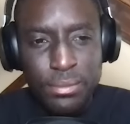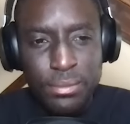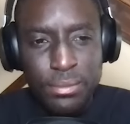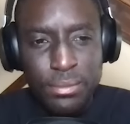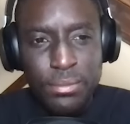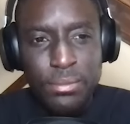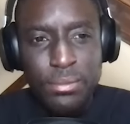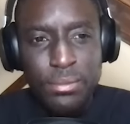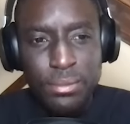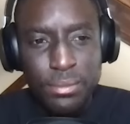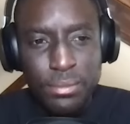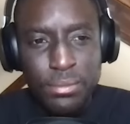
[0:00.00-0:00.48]

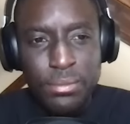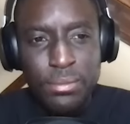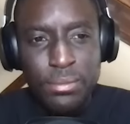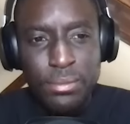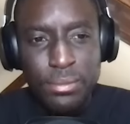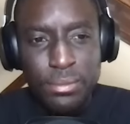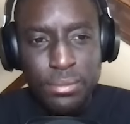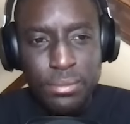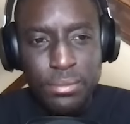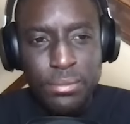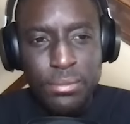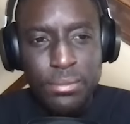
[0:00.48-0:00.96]

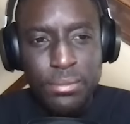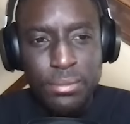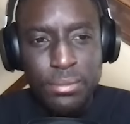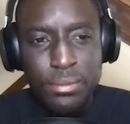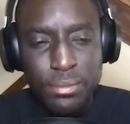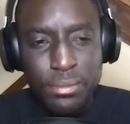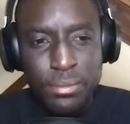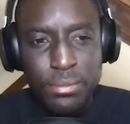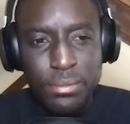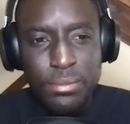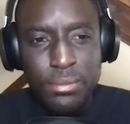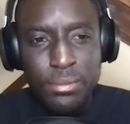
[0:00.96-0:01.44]

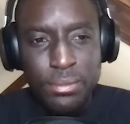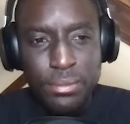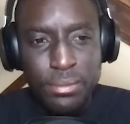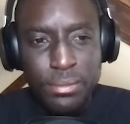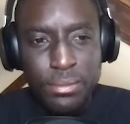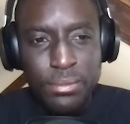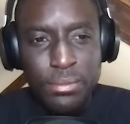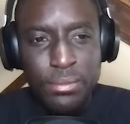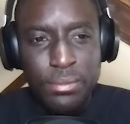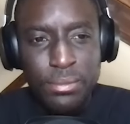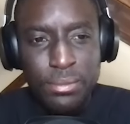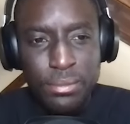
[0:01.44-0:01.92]

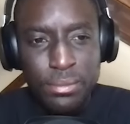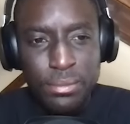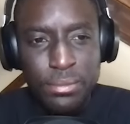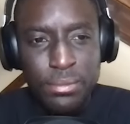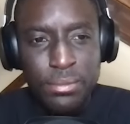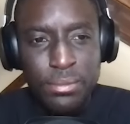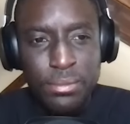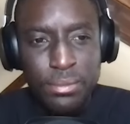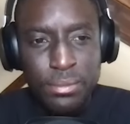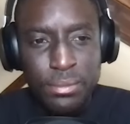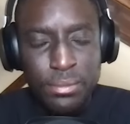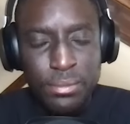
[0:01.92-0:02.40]

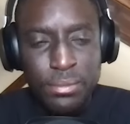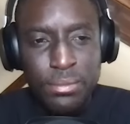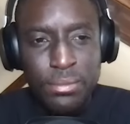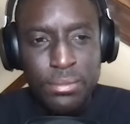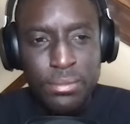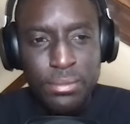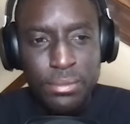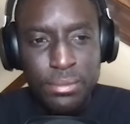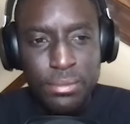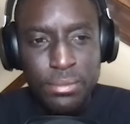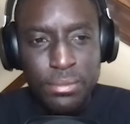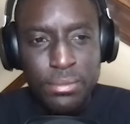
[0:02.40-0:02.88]

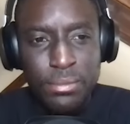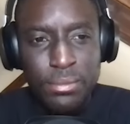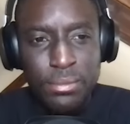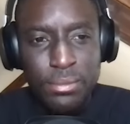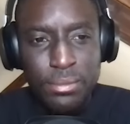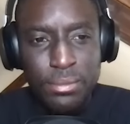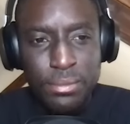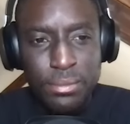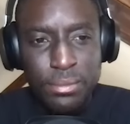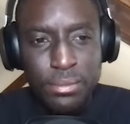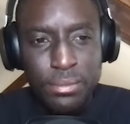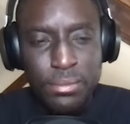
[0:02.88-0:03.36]

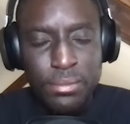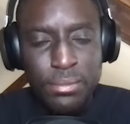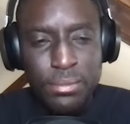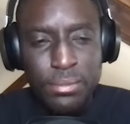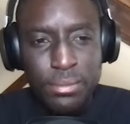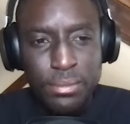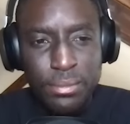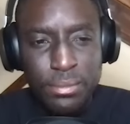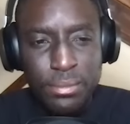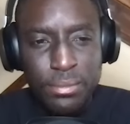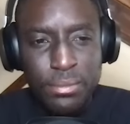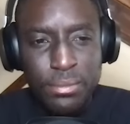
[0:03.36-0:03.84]

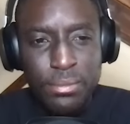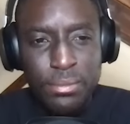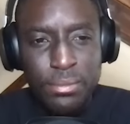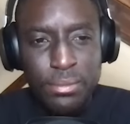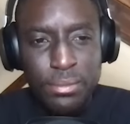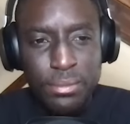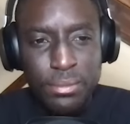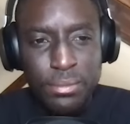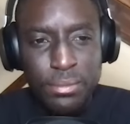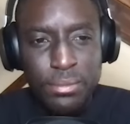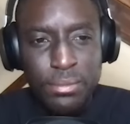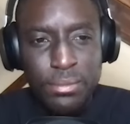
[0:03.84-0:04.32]

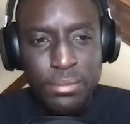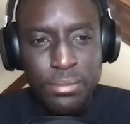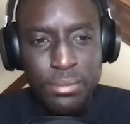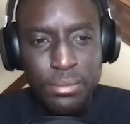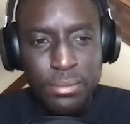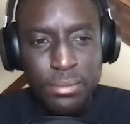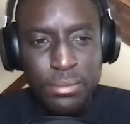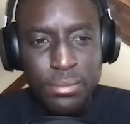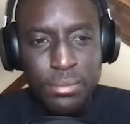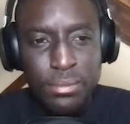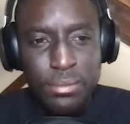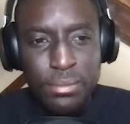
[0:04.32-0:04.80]

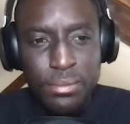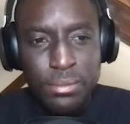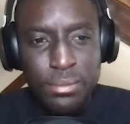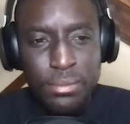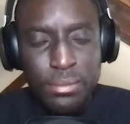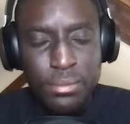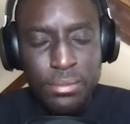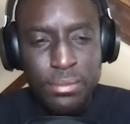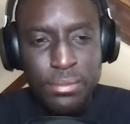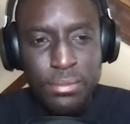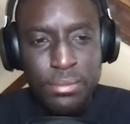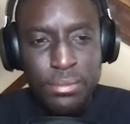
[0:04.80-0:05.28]

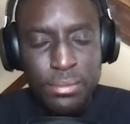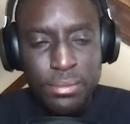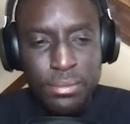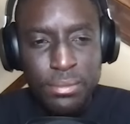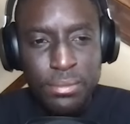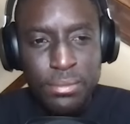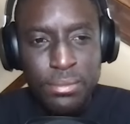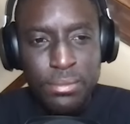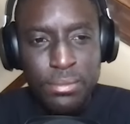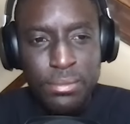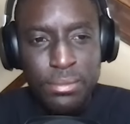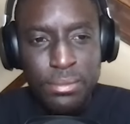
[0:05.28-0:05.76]

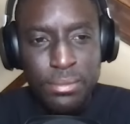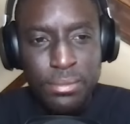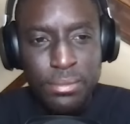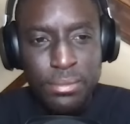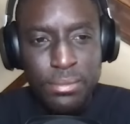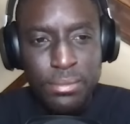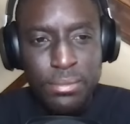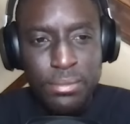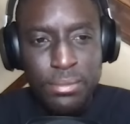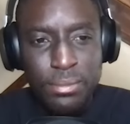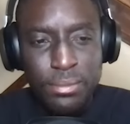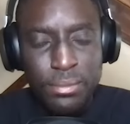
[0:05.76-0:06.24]

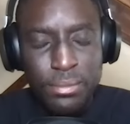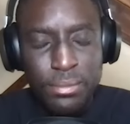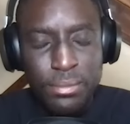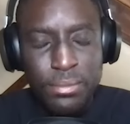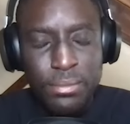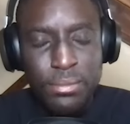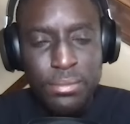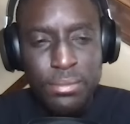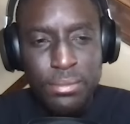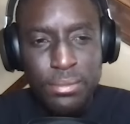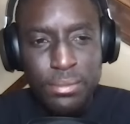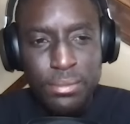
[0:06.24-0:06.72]

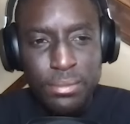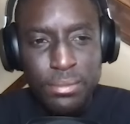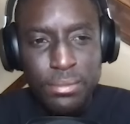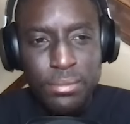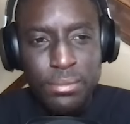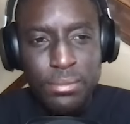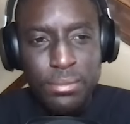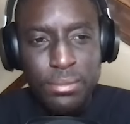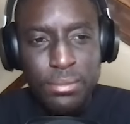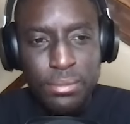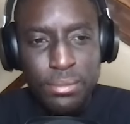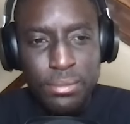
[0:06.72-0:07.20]

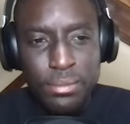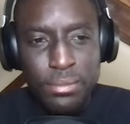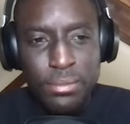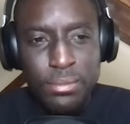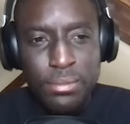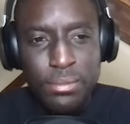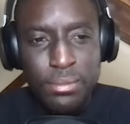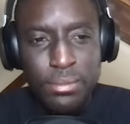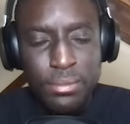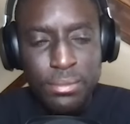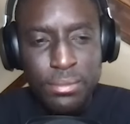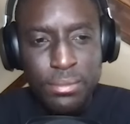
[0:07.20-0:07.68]

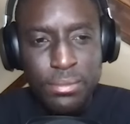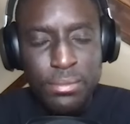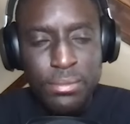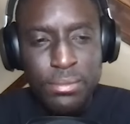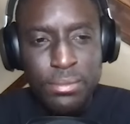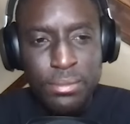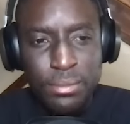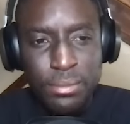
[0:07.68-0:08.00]
[no speech]